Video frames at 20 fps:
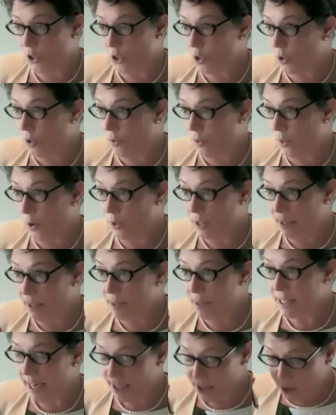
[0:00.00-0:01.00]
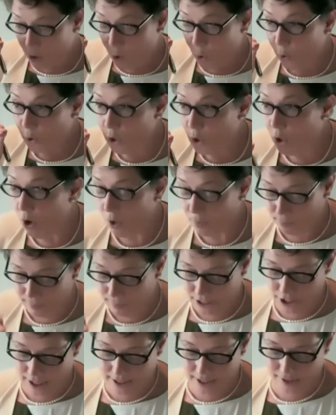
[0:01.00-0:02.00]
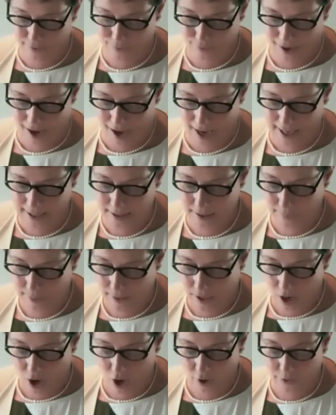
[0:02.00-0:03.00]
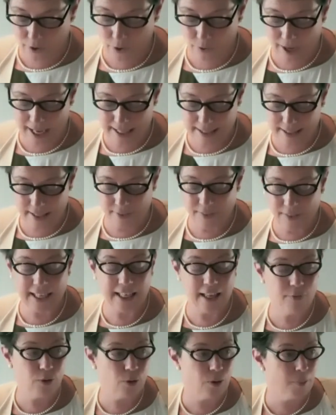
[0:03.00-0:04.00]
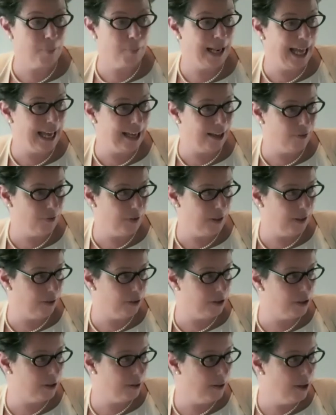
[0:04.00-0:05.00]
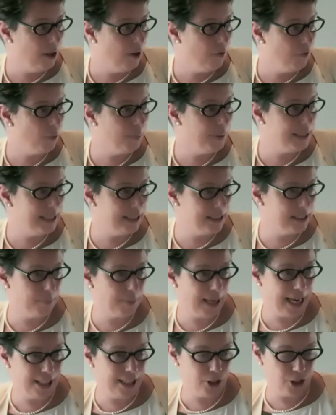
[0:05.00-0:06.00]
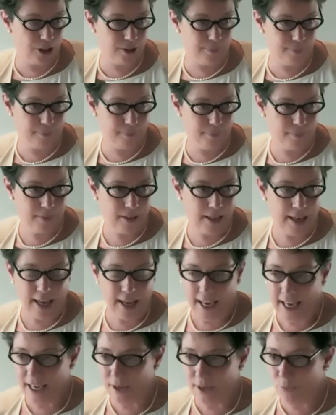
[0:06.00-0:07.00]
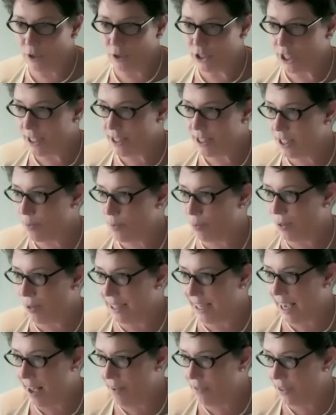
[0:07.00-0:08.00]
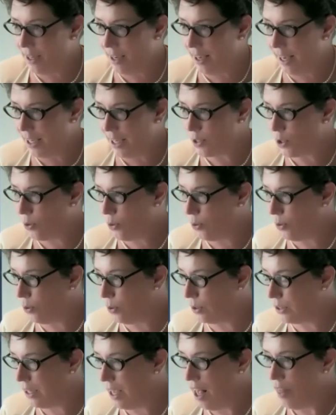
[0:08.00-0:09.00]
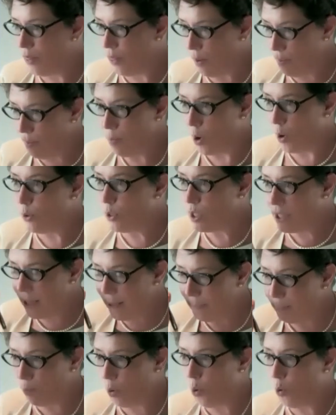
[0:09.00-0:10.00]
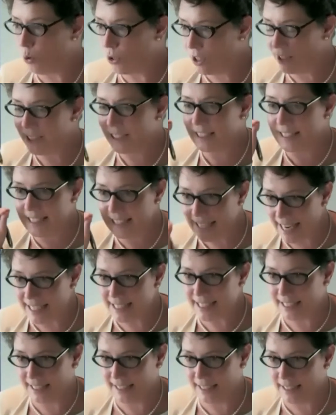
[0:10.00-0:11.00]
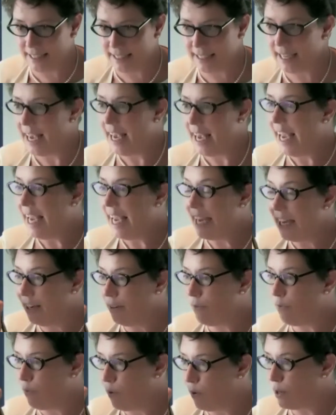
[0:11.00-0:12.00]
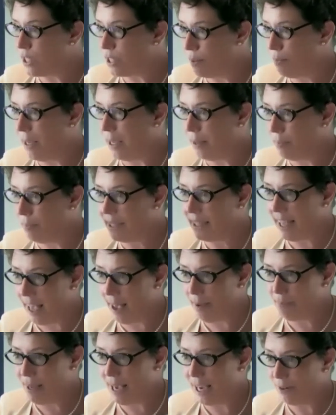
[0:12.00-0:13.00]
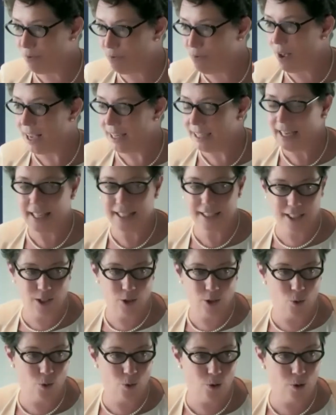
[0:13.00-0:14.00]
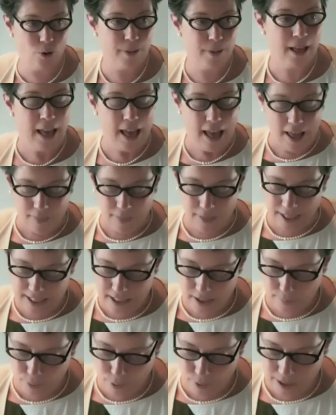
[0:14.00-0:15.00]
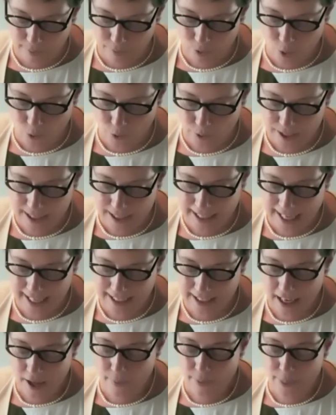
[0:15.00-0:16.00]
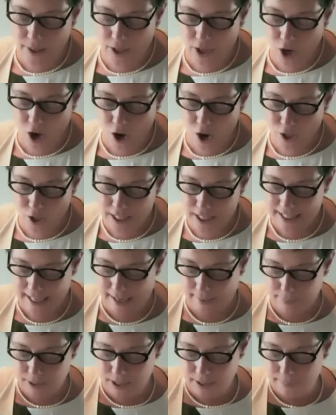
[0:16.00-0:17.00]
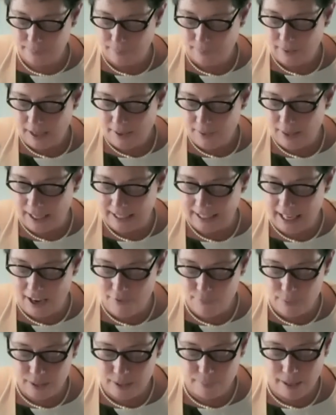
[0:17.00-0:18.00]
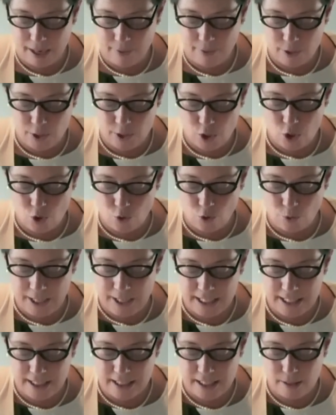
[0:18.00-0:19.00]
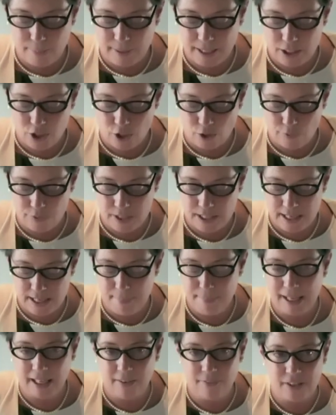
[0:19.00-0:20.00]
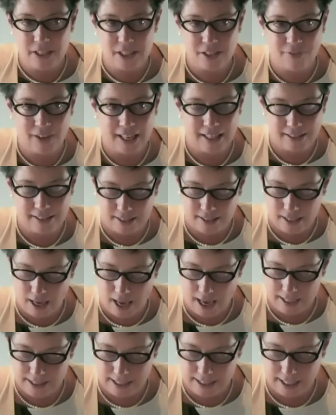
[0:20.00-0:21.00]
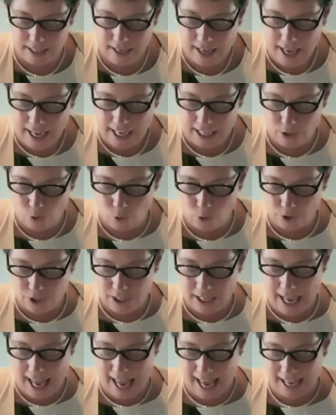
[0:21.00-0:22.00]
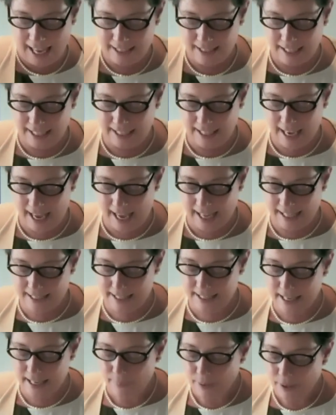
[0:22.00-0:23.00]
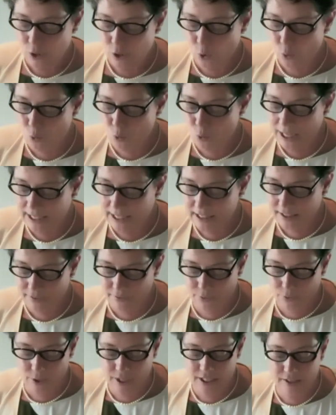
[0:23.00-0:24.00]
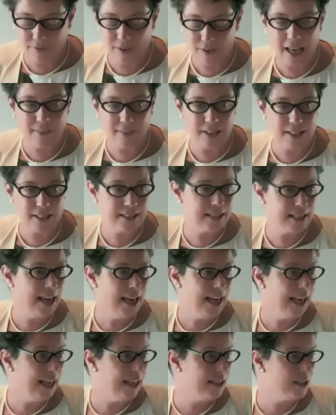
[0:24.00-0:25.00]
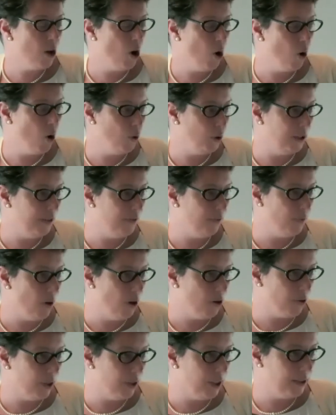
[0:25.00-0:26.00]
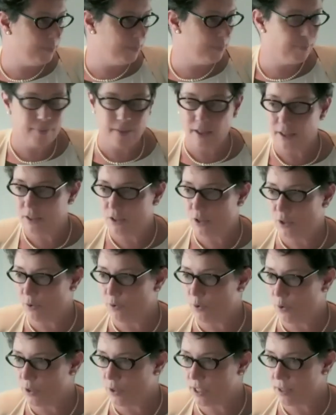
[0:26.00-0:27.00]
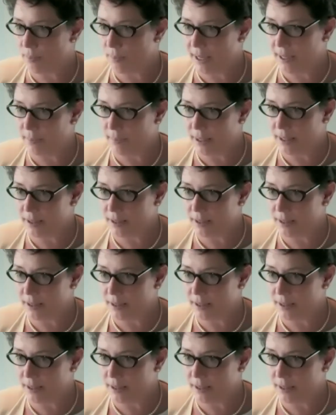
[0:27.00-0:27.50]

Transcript: those limitations could not be justified on the grounds that they levelled the playing field for participation. In what Justice Brett Kavanaugh has called the most important sentence in First Amendment campaign finance law, the Supreme Court said the concept that government may restrict the speech of some elements of our society in order to enhance the relative voice of others is wholly foreign to the First Amendment.